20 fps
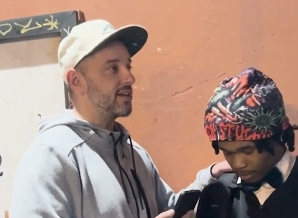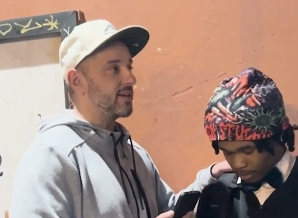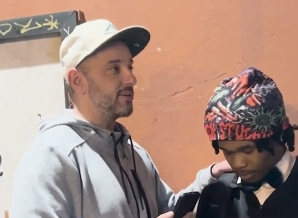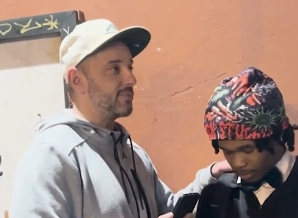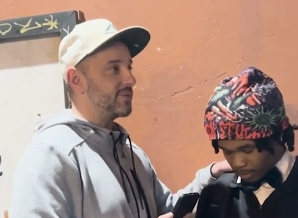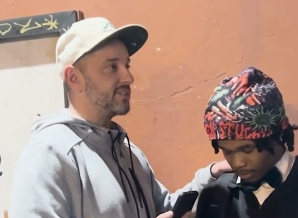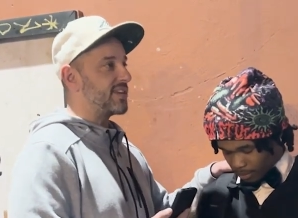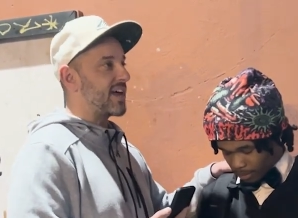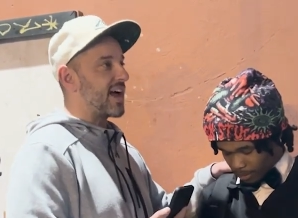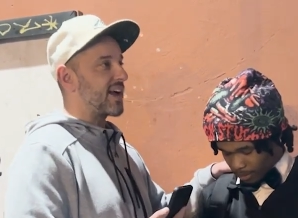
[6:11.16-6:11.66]

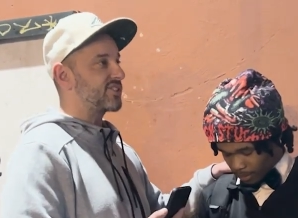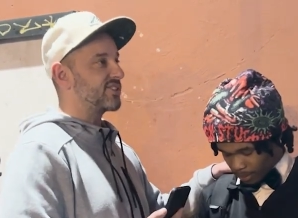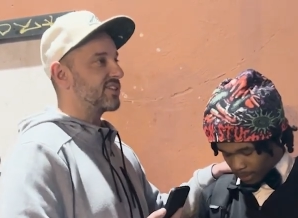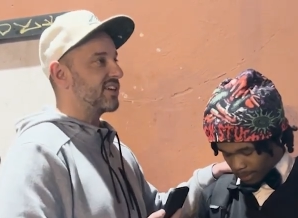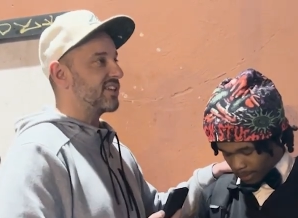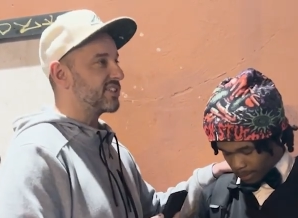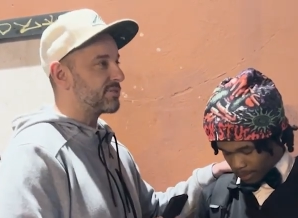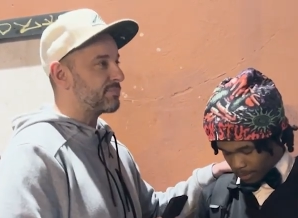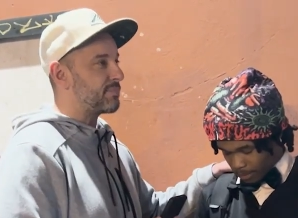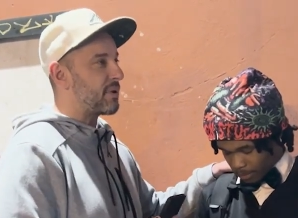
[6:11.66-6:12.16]
Speaker 1: him is
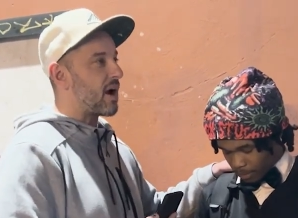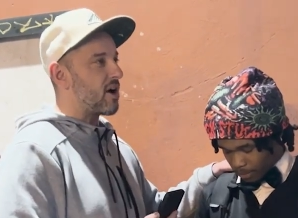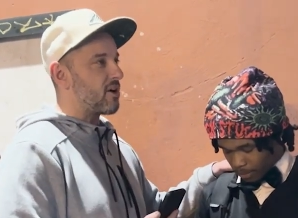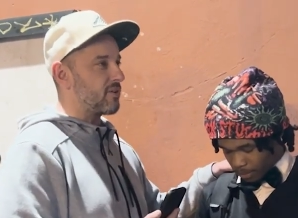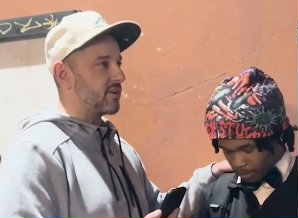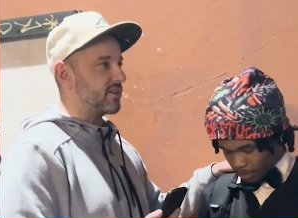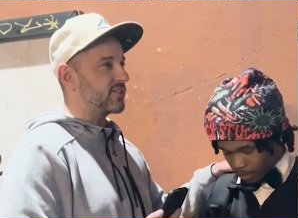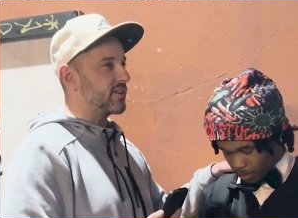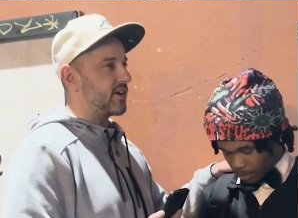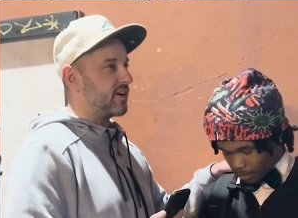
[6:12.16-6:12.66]
actually
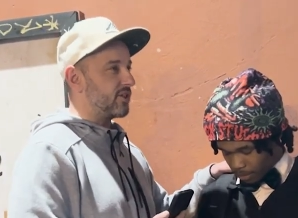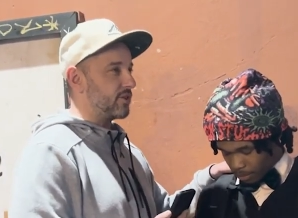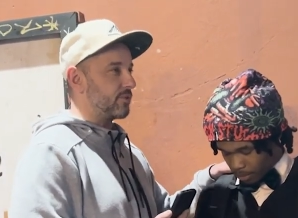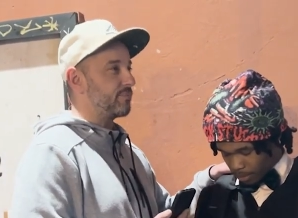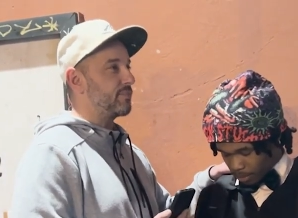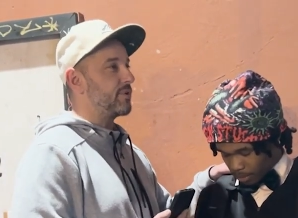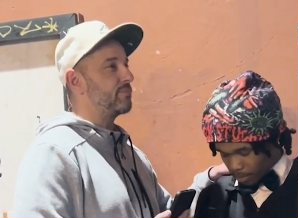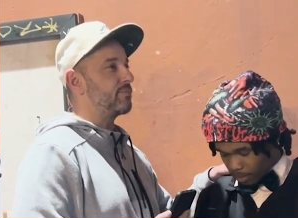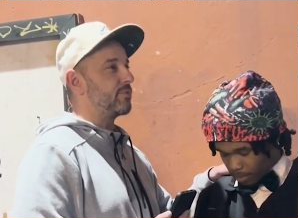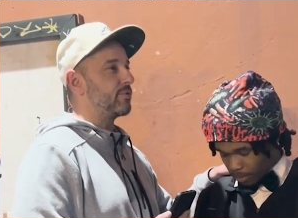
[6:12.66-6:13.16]
inspiring to other
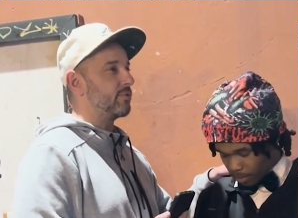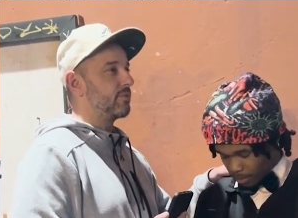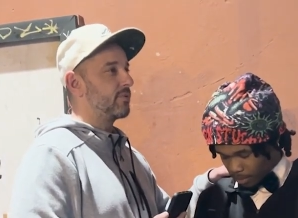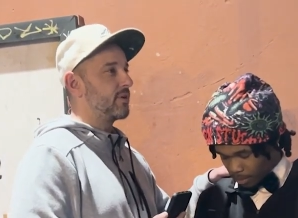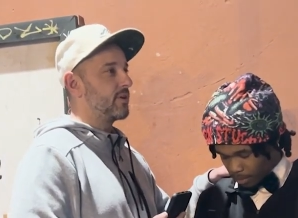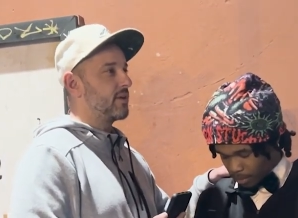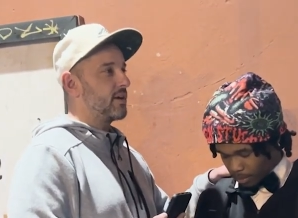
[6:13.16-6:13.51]
people.